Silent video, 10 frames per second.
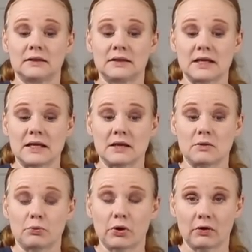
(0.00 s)
the
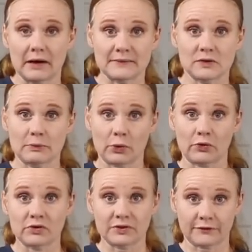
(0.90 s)
programs for both
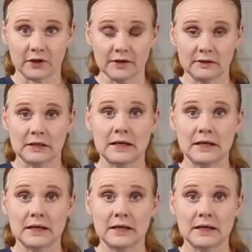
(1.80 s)
are different